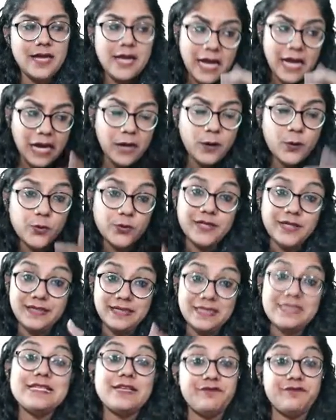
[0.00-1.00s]
how good it
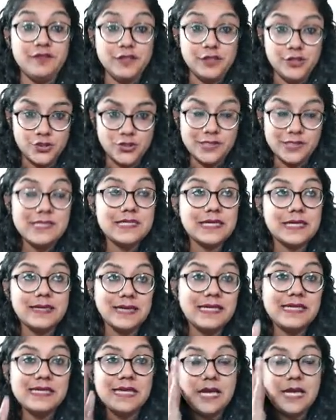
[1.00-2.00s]
is efficient,
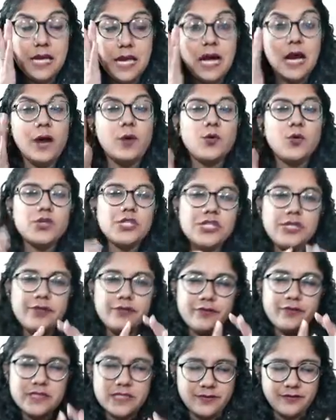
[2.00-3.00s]
right? How good it
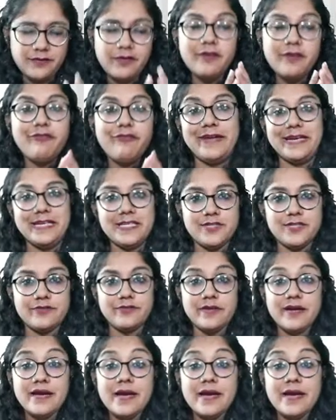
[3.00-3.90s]
is effective.